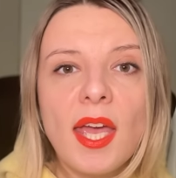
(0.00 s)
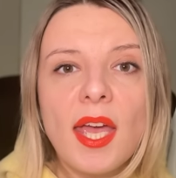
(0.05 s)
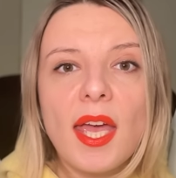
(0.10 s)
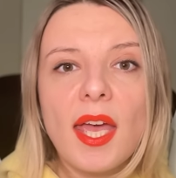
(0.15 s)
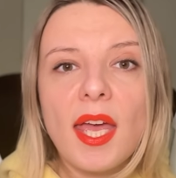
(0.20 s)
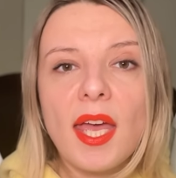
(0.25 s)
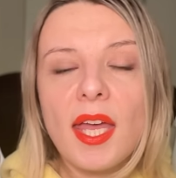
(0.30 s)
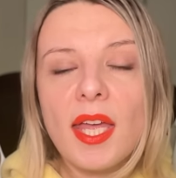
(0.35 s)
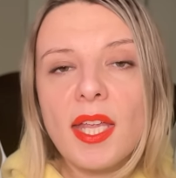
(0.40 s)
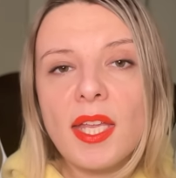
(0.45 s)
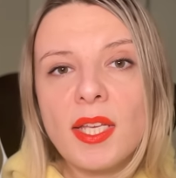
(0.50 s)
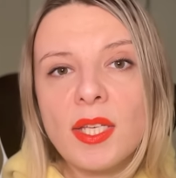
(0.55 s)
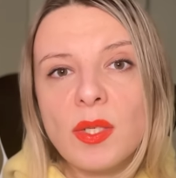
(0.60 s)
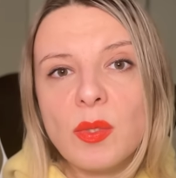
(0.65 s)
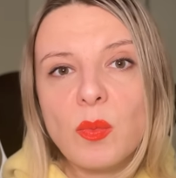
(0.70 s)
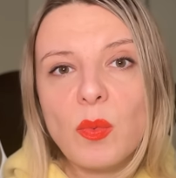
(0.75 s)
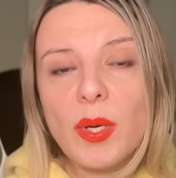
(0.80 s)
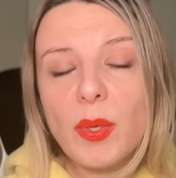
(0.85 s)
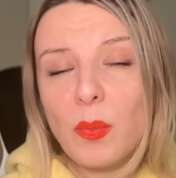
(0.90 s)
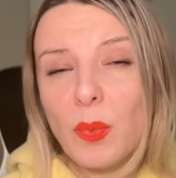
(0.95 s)

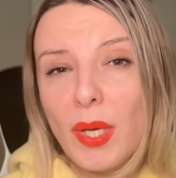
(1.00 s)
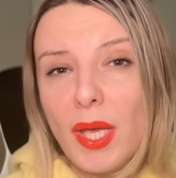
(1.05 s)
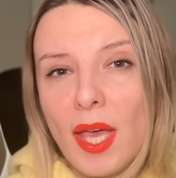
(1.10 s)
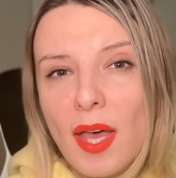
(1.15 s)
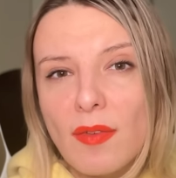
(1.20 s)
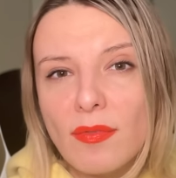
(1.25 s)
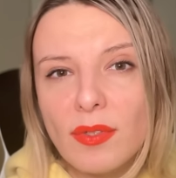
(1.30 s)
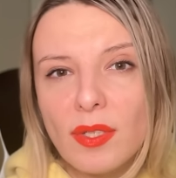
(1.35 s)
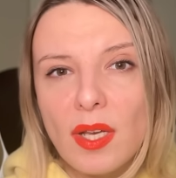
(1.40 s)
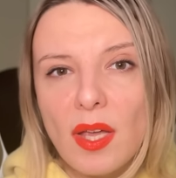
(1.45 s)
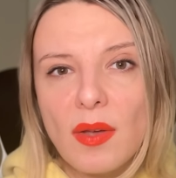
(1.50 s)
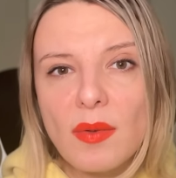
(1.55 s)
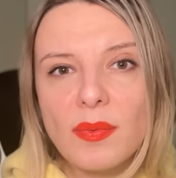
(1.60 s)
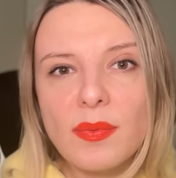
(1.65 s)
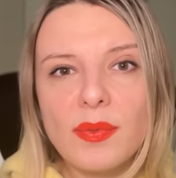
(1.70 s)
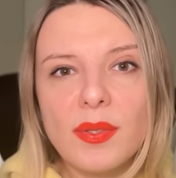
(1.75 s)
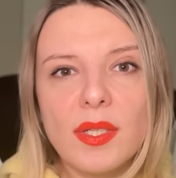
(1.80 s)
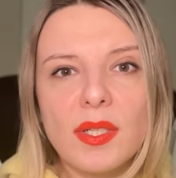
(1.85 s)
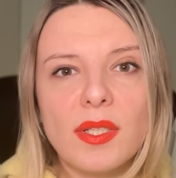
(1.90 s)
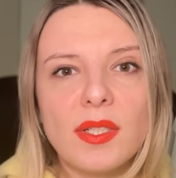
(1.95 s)
and when we have
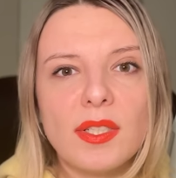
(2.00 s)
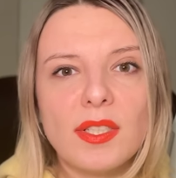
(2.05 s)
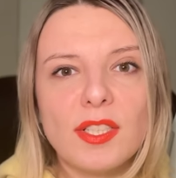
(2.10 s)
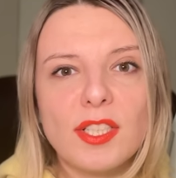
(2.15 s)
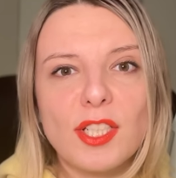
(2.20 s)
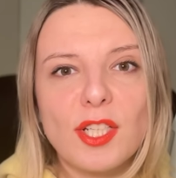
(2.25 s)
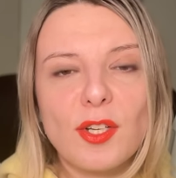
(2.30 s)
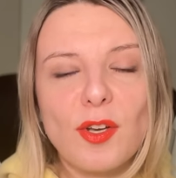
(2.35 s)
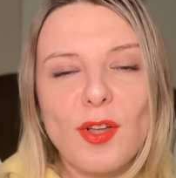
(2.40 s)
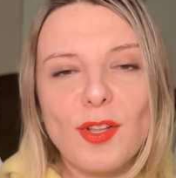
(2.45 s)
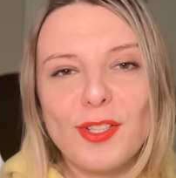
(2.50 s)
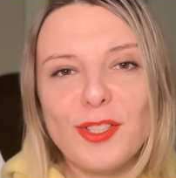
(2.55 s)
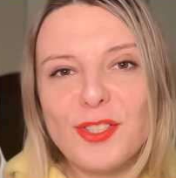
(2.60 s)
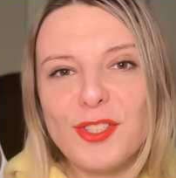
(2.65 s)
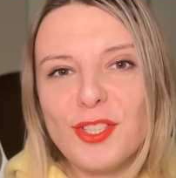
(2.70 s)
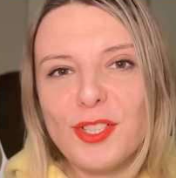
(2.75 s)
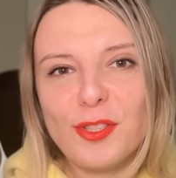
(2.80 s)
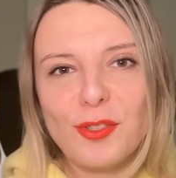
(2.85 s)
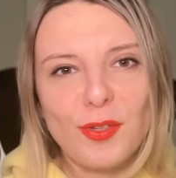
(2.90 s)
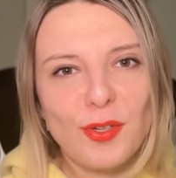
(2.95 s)
enough uh,
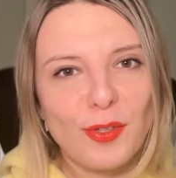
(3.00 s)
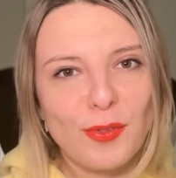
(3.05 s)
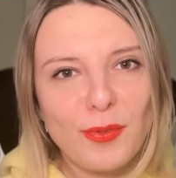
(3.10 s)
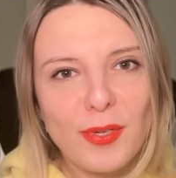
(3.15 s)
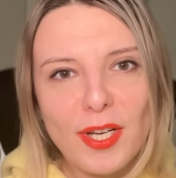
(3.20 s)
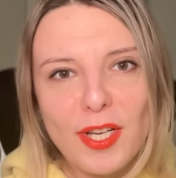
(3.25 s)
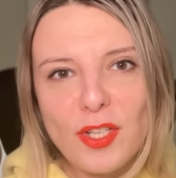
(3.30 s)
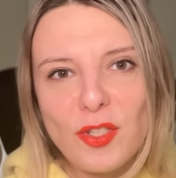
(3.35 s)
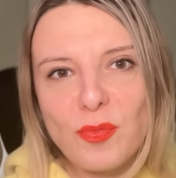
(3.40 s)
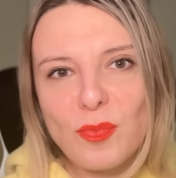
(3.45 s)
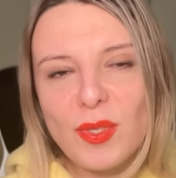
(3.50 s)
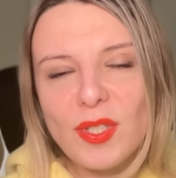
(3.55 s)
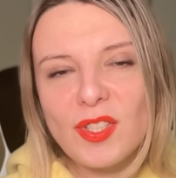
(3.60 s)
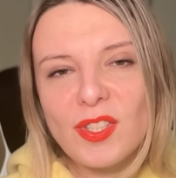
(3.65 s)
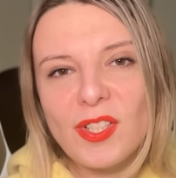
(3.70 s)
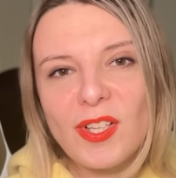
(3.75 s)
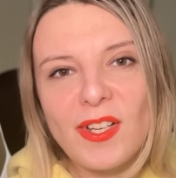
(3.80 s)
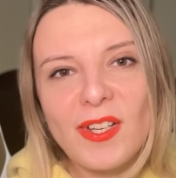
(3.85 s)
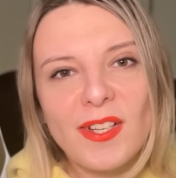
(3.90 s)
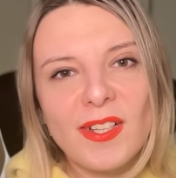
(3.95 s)
technology long-range
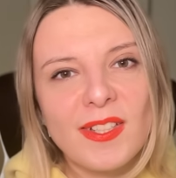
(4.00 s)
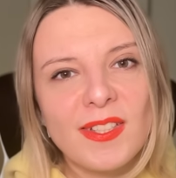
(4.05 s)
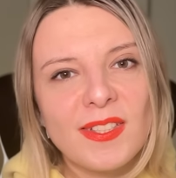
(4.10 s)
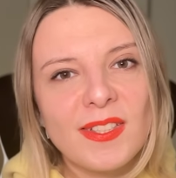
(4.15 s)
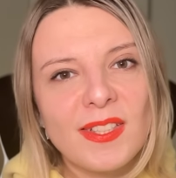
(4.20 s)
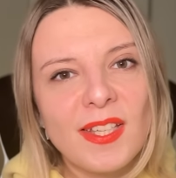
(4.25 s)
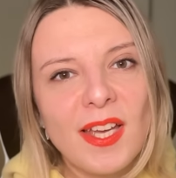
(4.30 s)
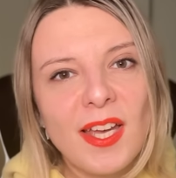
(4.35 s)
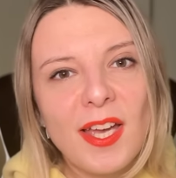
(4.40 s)
missiles